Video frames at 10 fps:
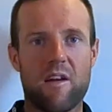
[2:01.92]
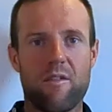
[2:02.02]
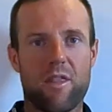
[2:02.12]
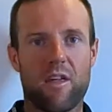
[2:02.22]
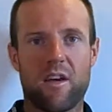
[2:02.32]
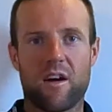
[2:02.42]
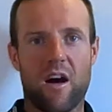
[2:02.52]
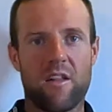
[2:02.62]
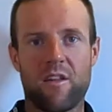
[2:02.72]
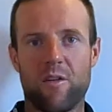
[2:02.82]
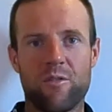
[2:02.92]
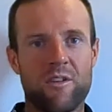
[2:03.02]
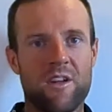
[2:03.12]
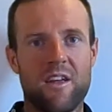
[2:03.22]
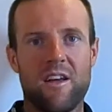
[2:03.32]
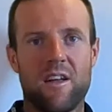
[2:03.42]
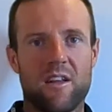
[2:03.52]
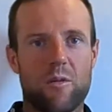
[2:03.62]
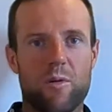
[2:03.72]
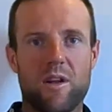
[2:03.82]
everything unknown.
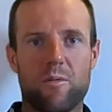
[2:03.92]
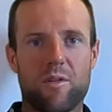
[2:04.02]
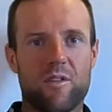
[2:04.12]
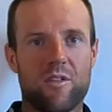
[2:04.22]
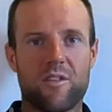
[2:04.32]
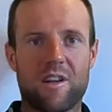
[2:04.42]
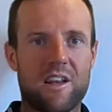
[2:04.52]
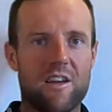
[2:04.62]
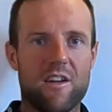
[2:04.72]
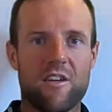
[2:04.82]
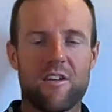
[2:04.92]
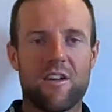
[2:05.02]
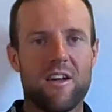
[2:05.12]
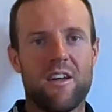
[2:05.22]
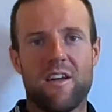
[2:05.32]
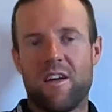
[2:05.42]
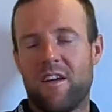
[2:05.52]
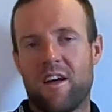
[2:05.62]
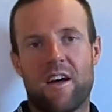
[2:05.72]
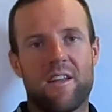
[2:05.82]
The weather was not clear
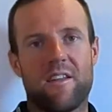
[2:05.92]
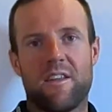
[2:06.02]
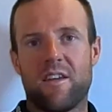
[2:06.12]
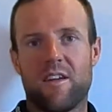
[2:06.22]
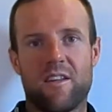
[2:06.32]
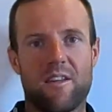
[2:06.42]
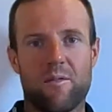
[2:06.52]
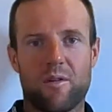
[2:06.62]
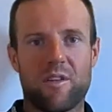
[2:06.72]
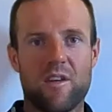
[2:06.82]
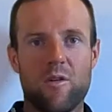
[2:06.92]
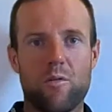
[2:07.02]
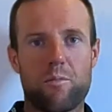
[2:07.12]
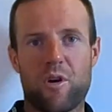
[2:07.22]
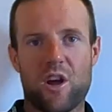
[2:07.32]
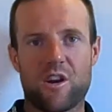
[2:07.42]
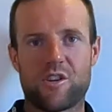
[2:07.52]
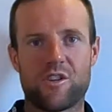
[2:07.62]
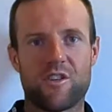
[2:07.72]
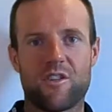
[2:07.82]
and there was a new
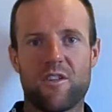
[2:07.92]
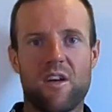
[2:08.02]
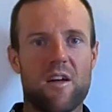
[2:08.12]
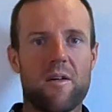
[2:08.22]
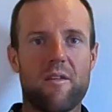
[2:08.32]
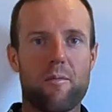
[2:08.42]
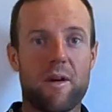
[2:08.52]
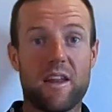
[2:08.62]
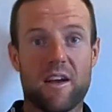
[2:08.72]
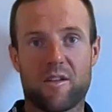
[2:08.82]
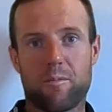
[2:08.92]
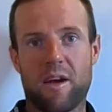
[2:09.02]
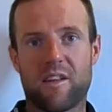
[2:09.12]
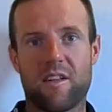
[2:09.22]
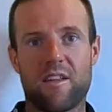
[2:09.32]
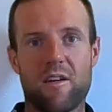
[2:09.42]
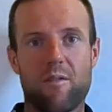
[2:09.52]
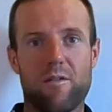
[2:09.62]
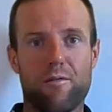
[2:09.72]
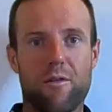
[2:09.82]
pressure. Everybody expected I
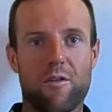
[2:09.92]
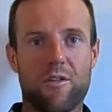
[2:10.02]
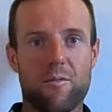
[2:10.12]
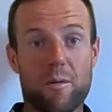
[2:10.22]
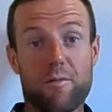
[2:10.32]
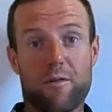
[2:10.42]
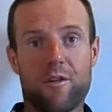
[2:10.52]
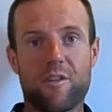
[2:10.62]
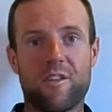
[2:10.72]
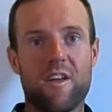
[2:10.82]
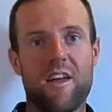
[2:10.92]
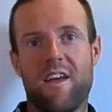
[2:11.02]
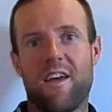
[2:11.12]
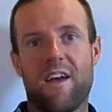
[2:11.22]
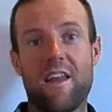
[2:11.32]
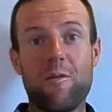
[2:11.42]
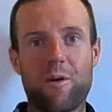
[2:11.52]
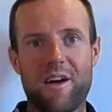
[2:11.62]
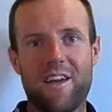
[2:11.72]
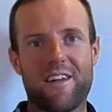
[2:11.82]
will be first
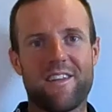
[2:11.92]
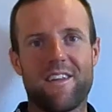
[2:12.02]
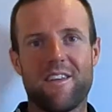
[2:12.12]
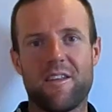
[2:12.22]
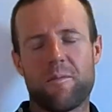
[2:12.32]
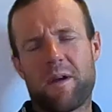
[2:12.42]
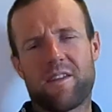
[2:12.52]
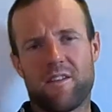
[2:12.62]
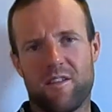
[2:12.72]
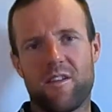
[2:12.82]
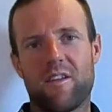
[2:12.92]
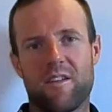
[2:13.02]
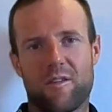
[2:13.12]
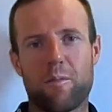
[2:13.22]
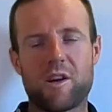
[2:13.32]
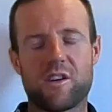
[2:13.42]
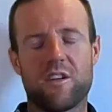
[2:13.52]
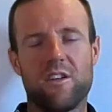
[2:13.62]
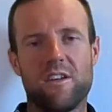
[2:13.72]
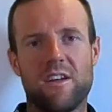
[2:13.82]
anyway, and it makes it special.